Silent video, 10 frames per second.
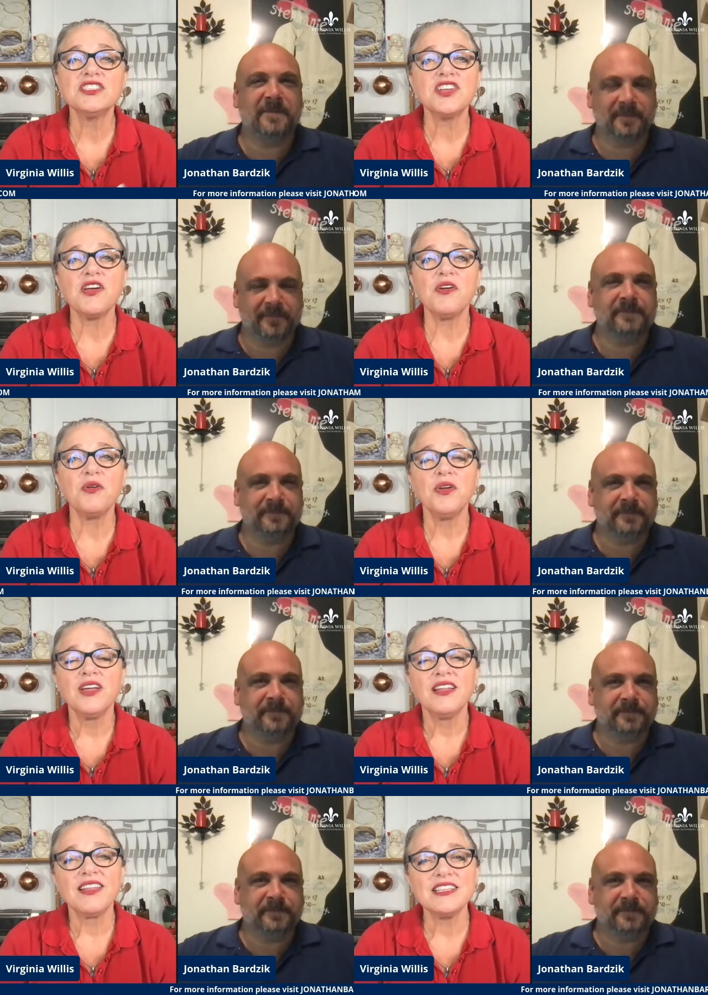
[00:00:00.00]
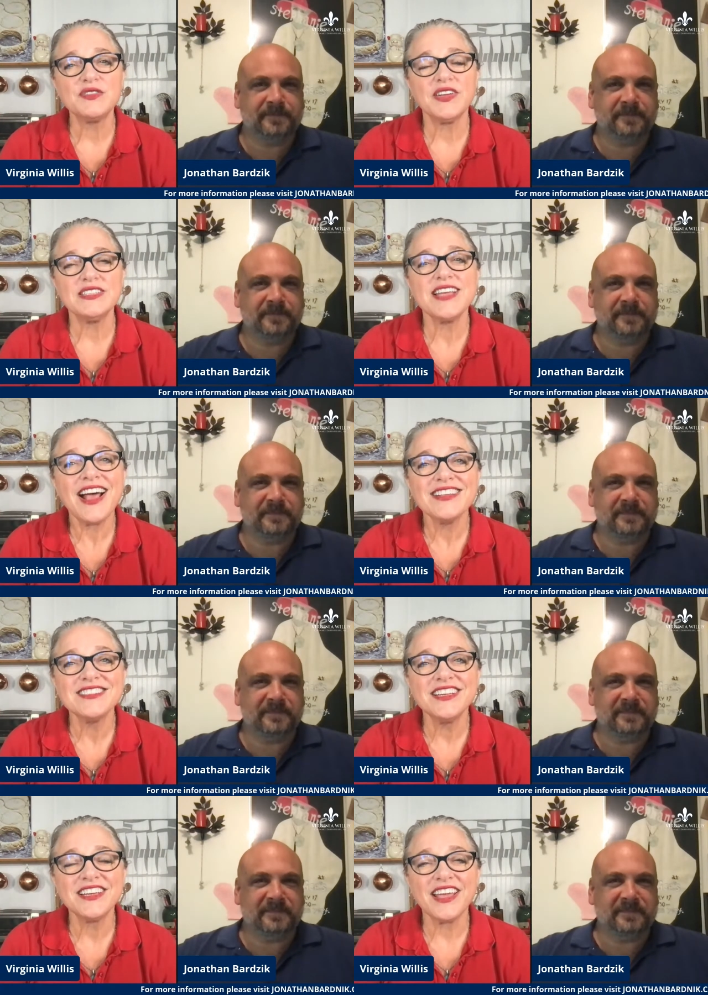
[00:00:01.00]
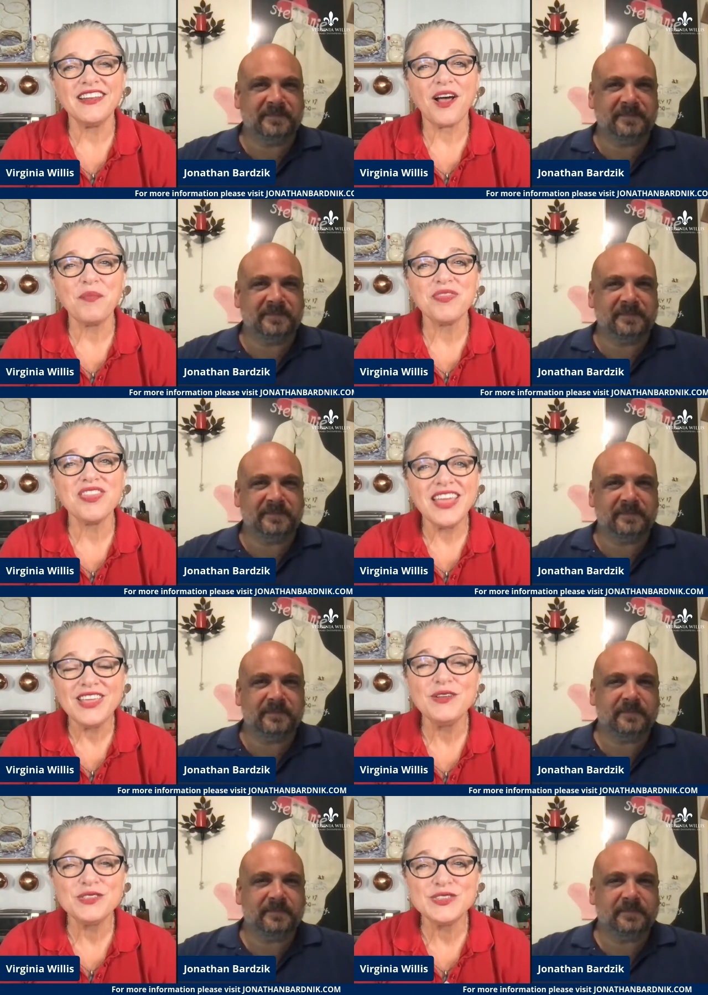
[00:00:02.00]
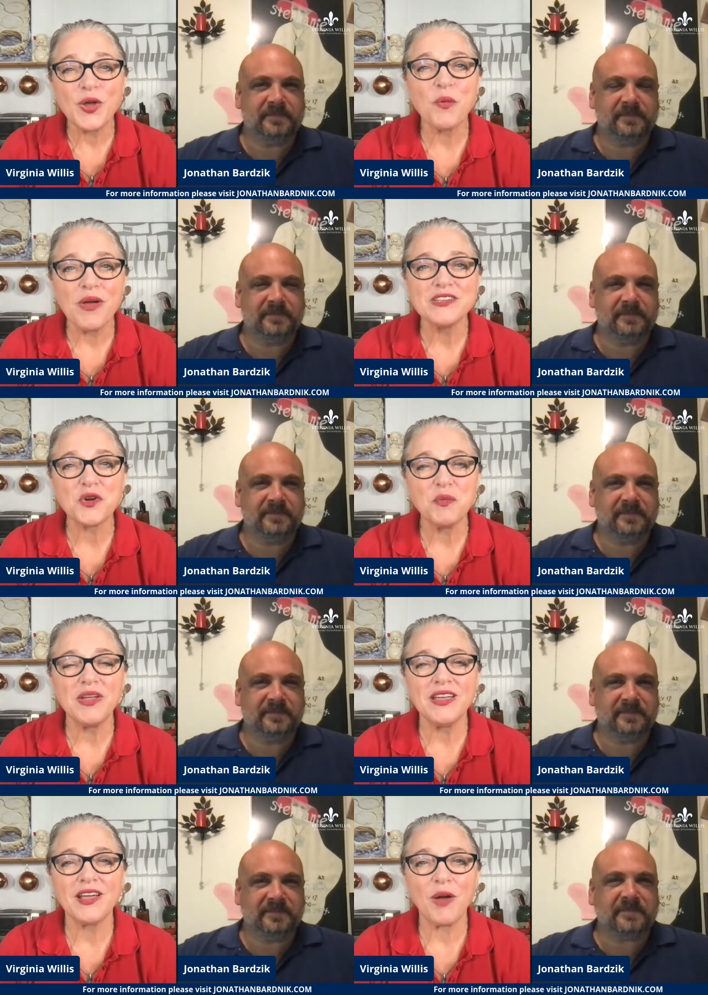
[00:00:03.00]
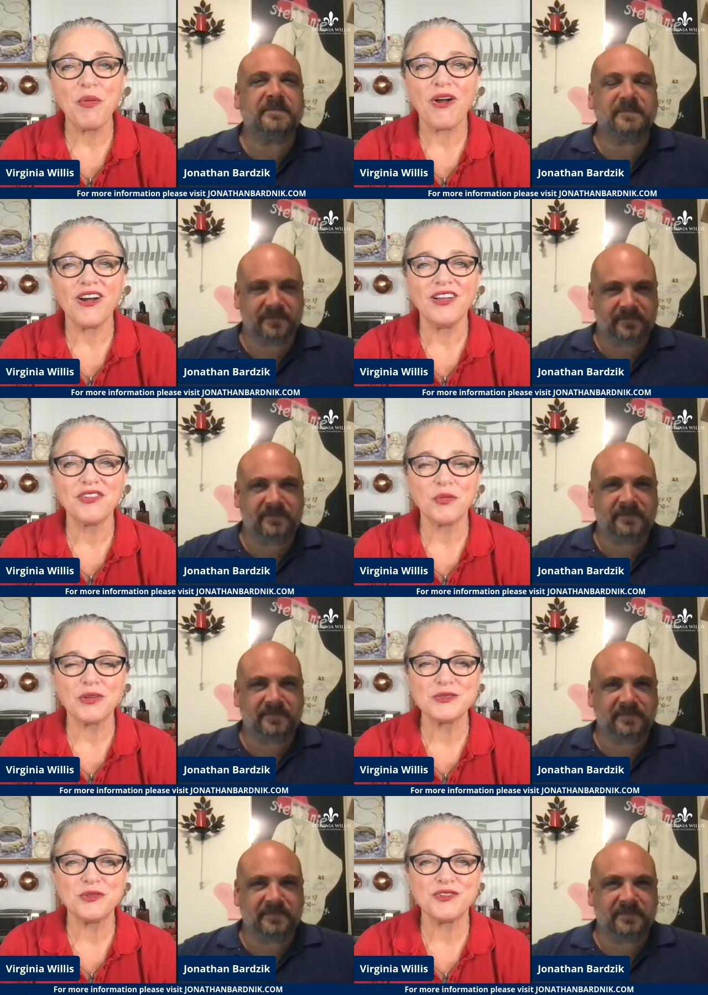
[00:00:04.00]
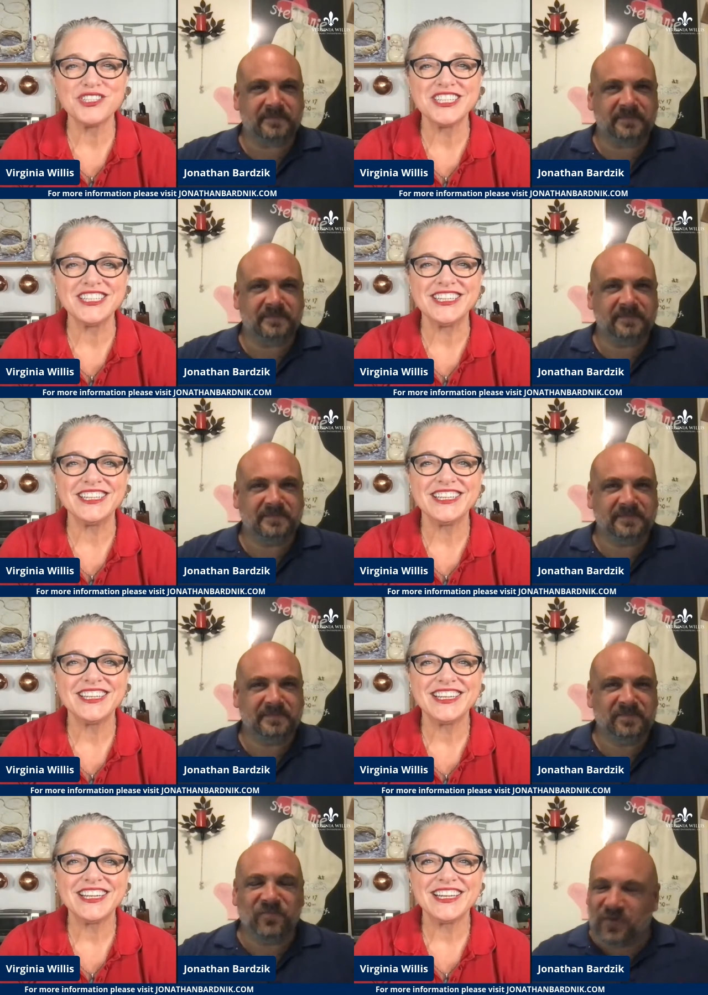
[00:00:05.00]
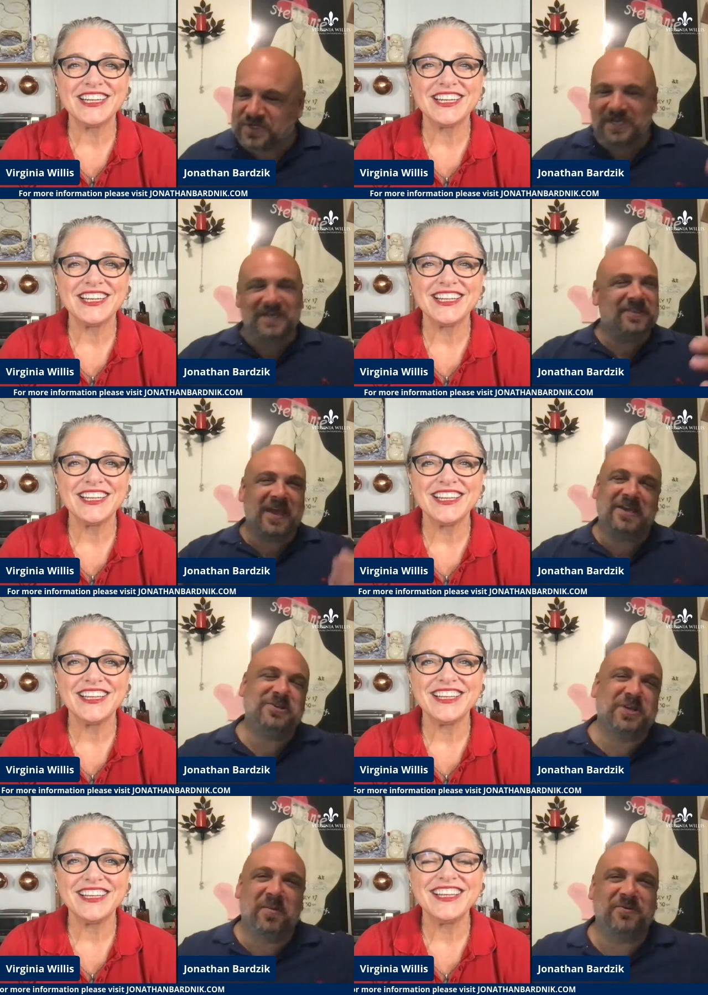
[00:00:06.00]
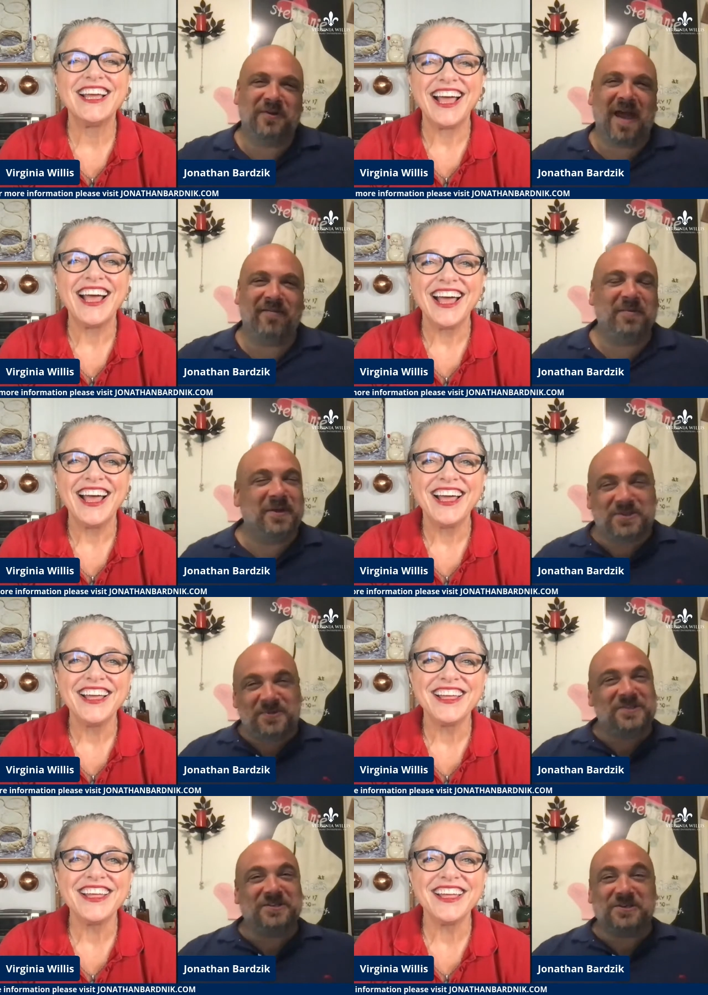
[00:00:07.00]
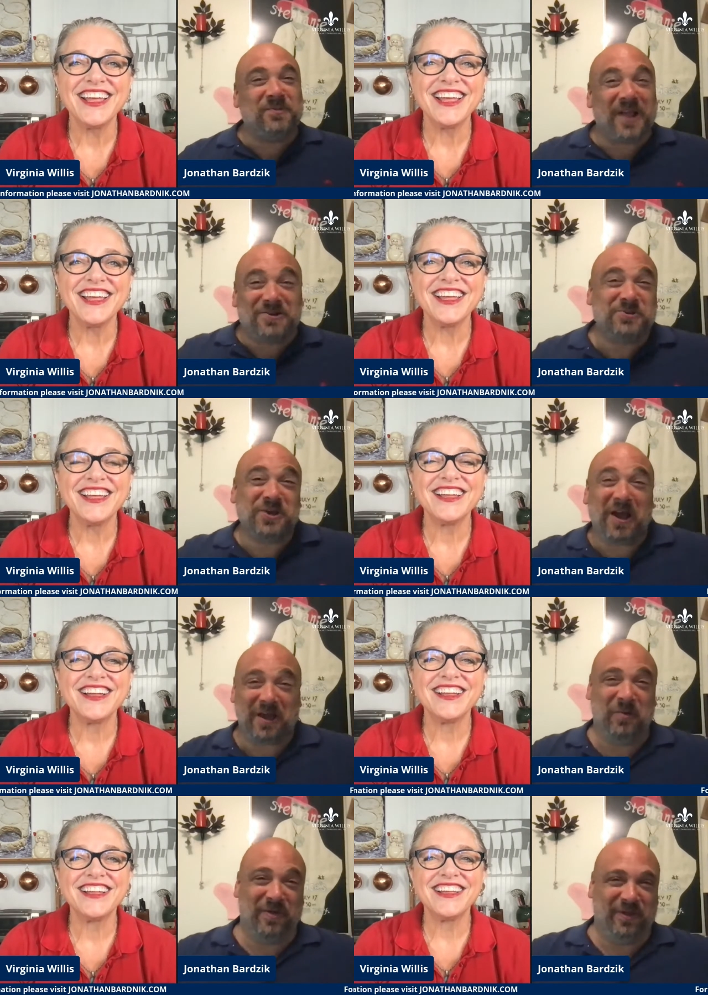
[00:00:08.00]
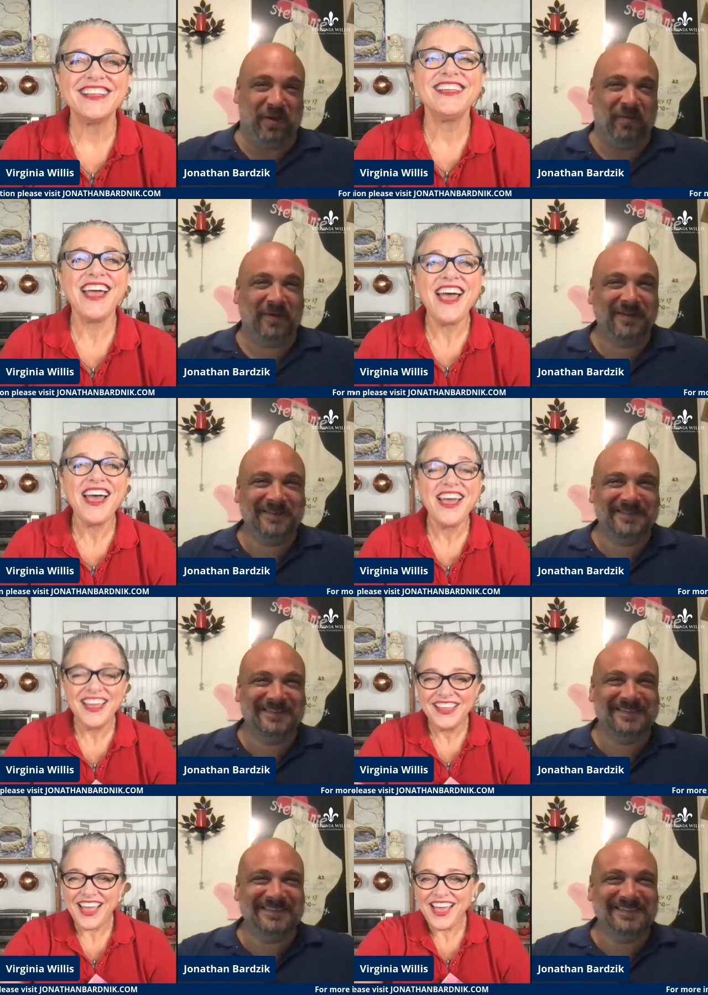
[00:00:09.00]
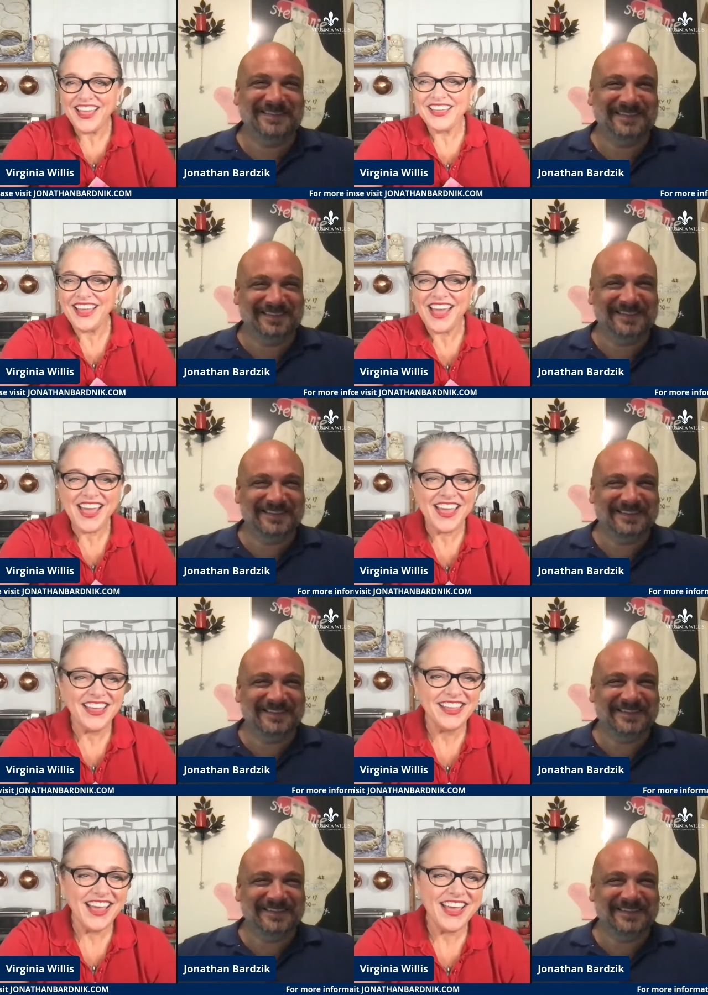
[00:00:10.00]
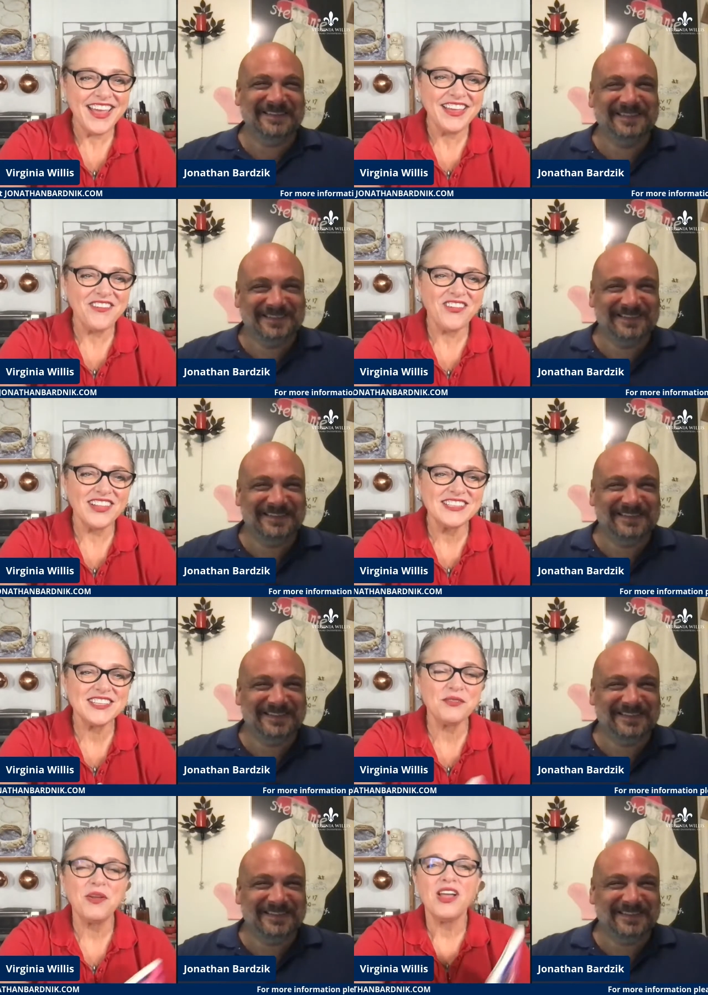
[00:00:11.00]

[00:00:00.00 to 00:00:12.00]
Speaker 1: show. That's fantastic, and um, thank you so much for being a part of Cookbooks with Virginia.
Speaker 2: Virginia, thank you so much for having me. It's been such a pleasure talking with you.
Speaker 1: Yay, yay, yay, yay. Well, listen,